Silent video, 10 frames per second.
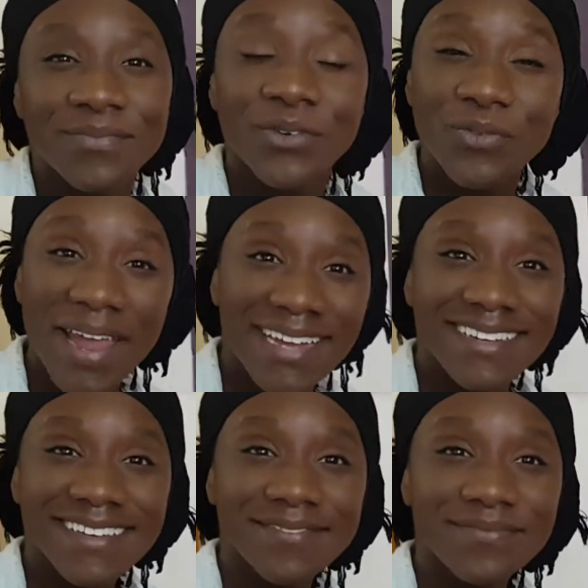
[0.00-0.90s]
Great.
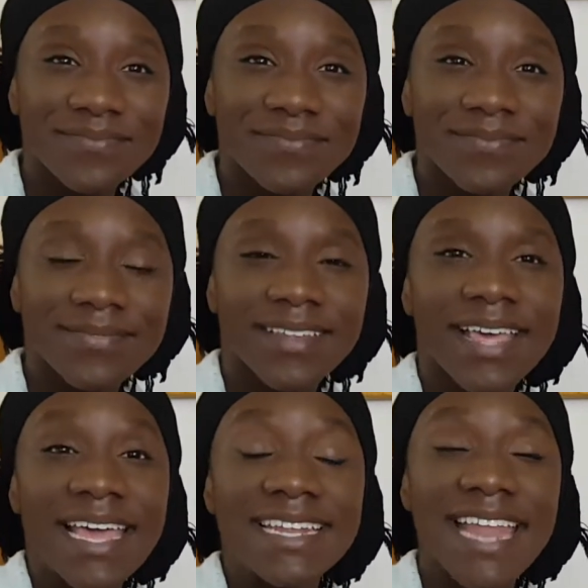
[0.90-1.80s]

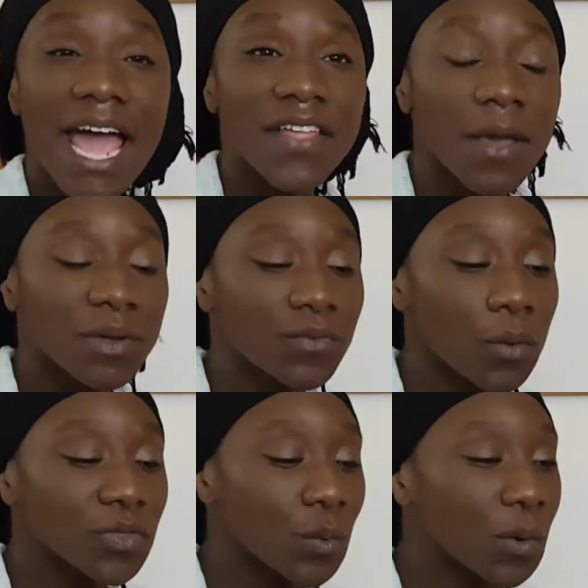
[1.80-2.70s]
Now that we
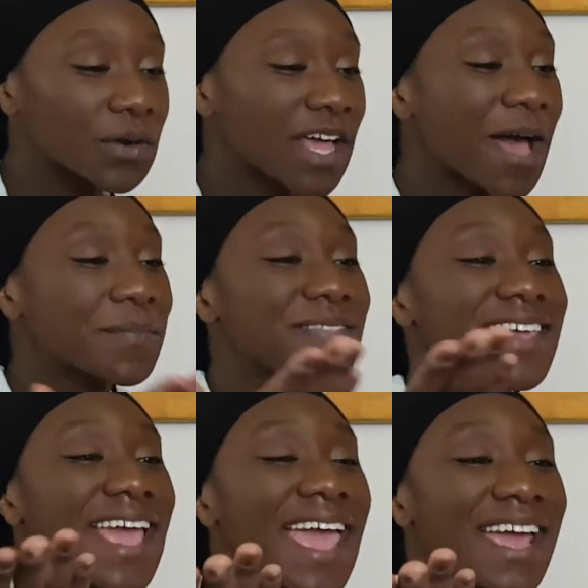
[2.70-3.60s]
wrote the word up in
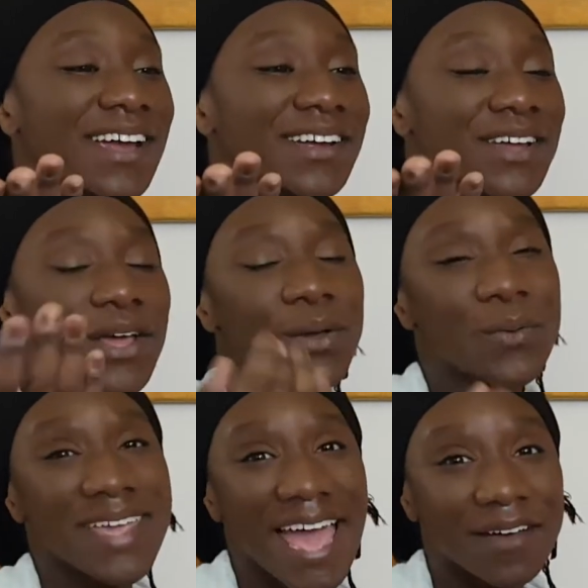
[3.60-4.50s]
the air,
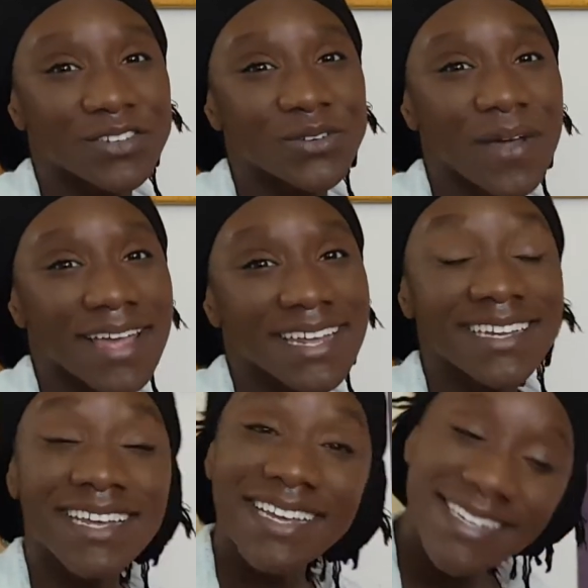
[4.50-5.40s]
we have to write
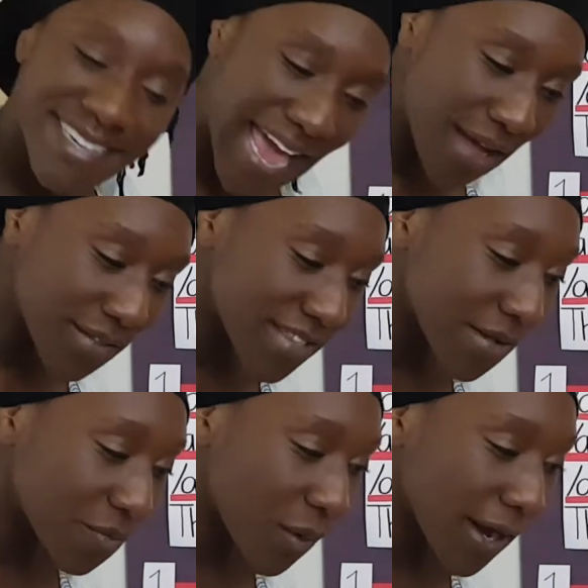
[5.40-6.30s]
it down
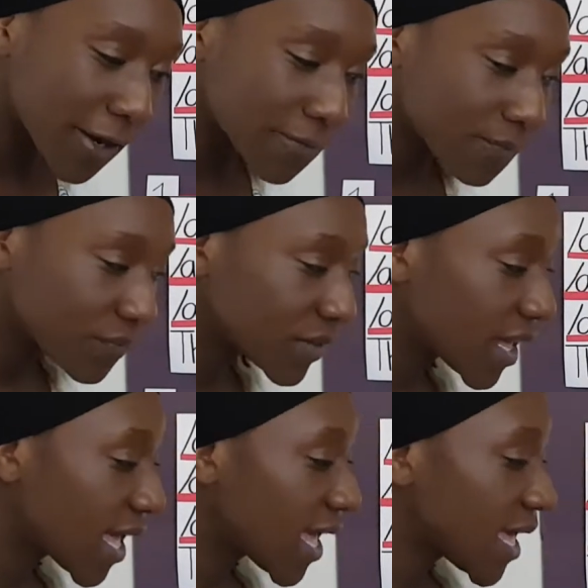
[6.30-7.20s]
somewhere.
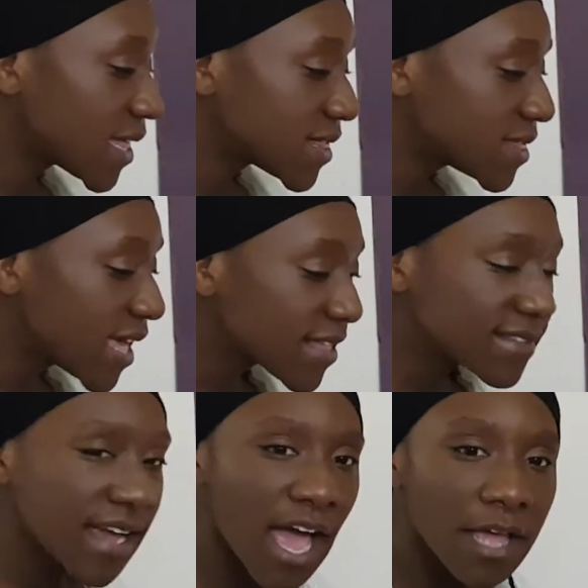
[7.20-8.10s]
This
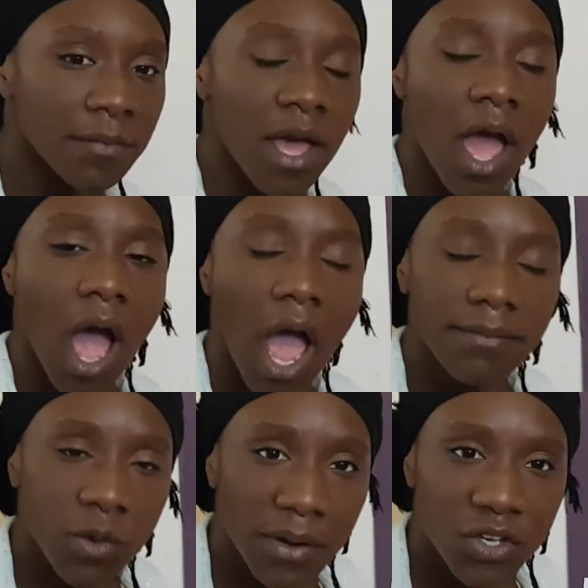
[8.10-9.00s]
time, I'm
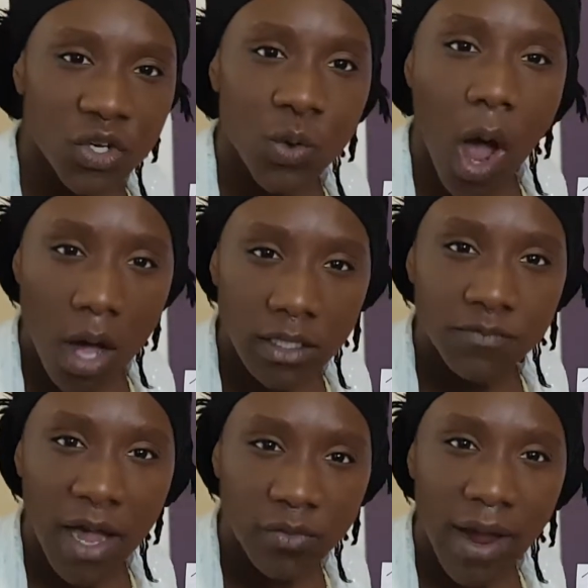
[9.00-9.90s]
going to do all of
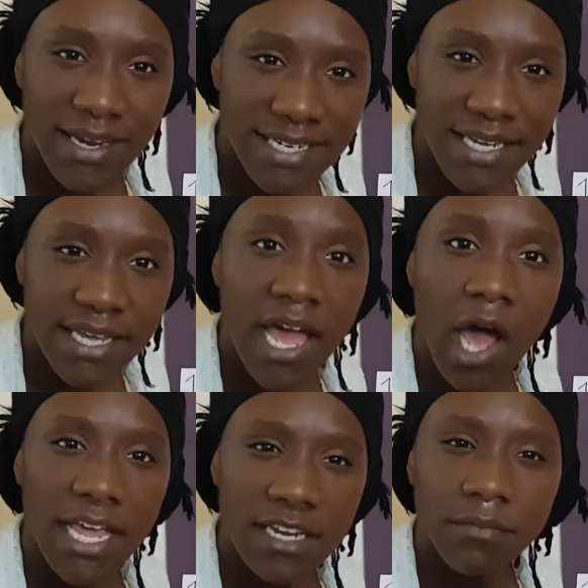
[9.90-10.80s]
my writing
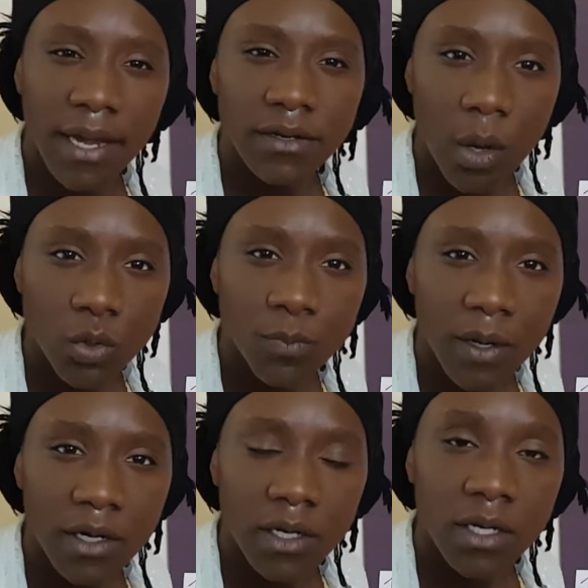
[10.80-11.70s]
in my
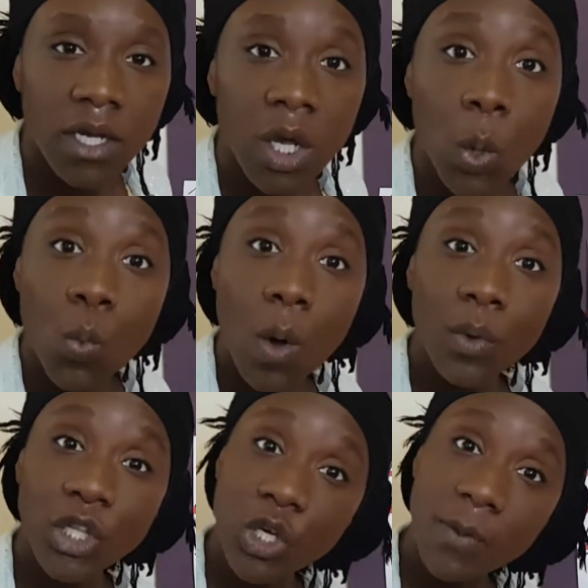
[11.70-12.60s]
notebook. What will
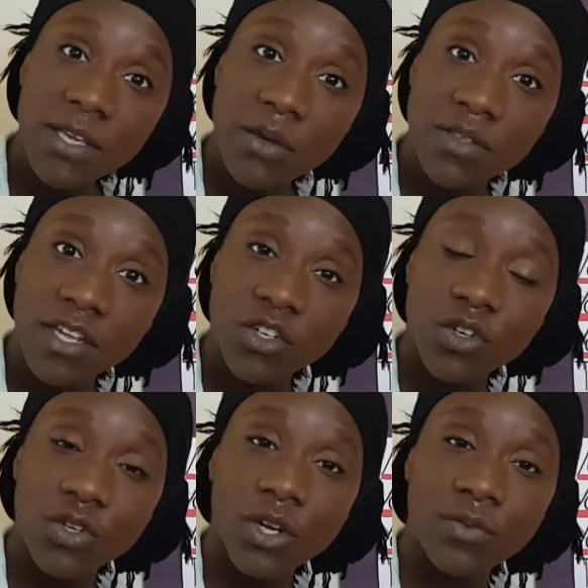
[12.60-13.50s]
you be using to
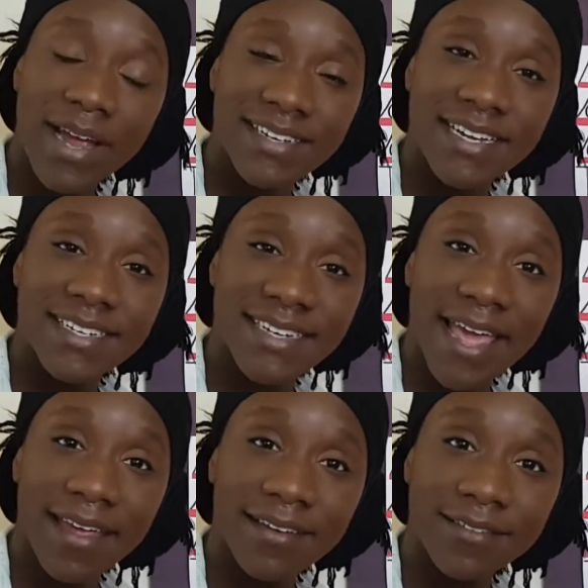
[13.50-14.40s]
do your writing today?